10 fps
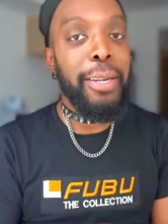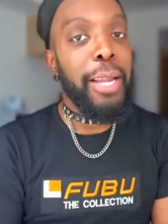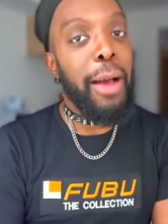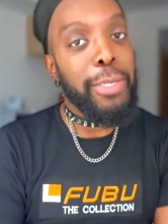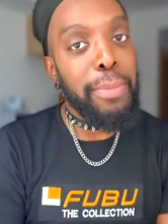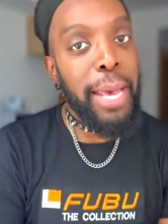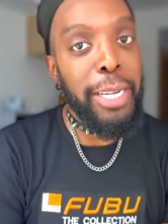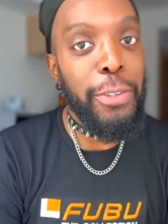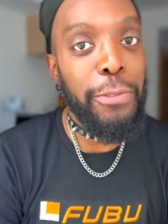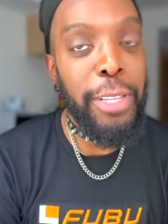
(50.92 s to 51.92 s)
I was mad
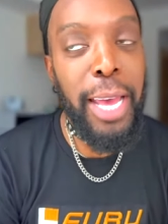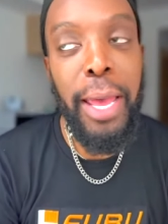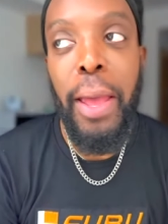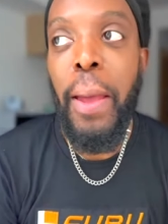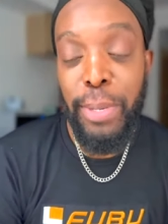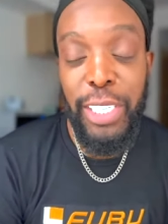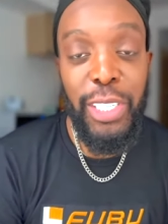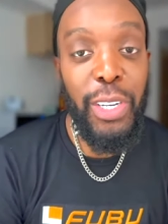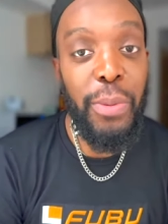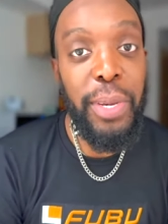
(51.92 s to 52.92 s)
at you for that. But she
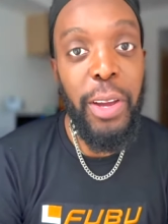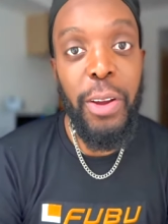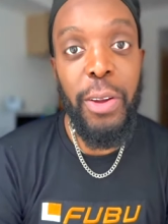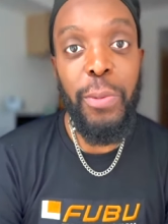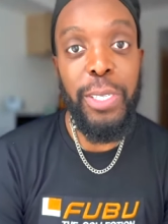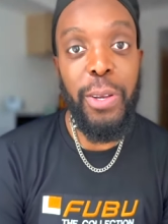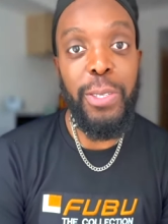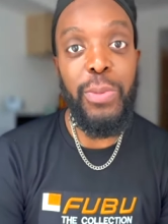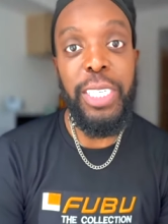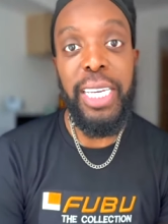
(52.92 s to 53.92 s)
showed me her
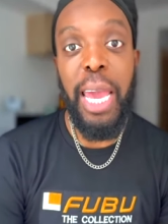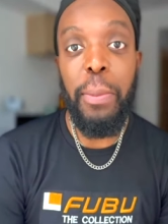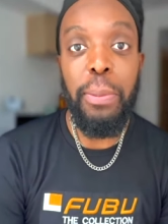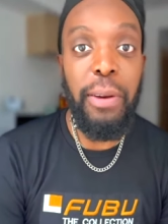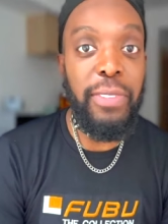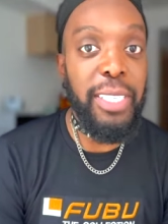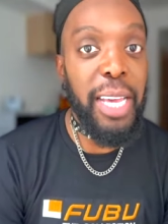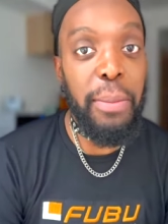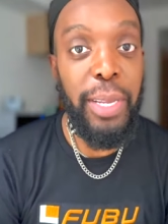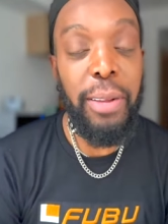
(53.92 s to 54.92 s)
results when she came up off the
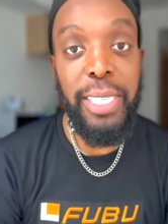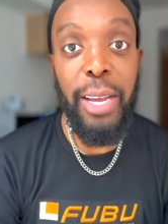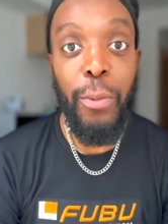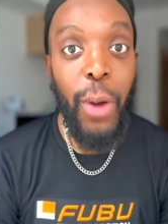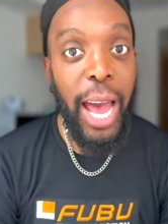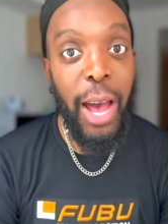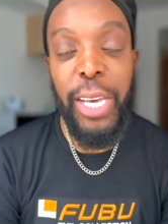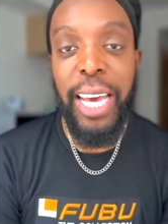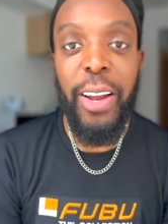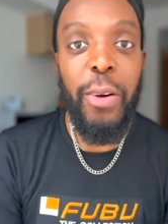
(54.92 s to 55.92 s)
table. I was like, wow, we
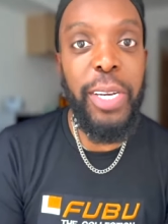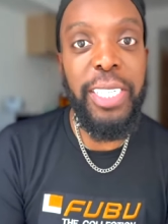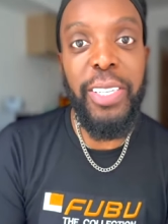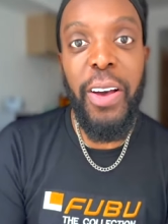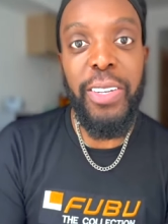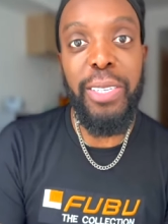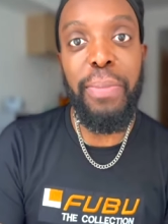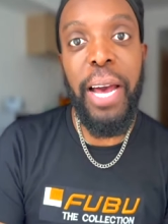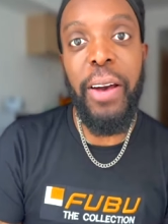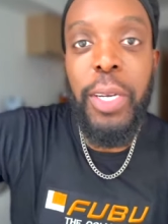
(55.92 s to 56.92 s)
had always talked
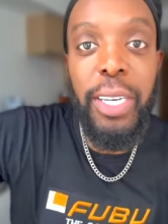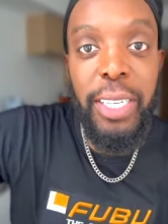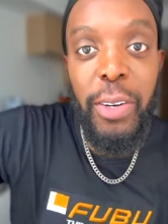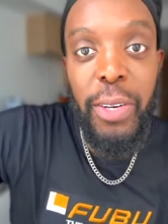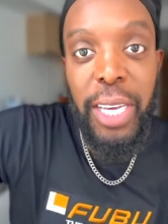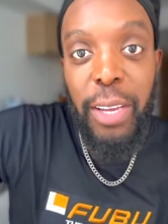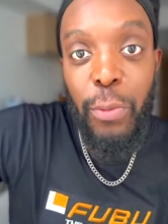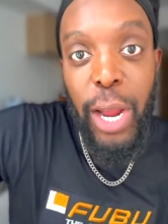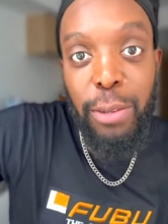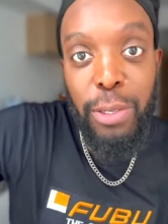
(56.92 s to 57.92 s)
about going to go get
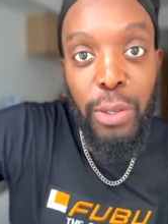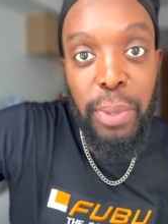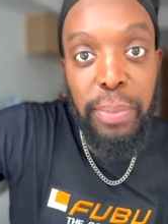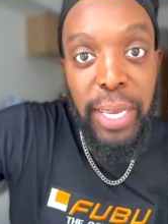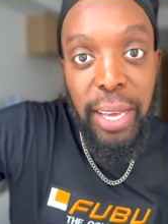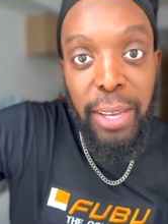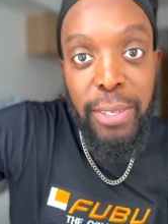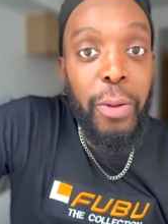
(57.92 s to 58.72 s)
round two BBLs.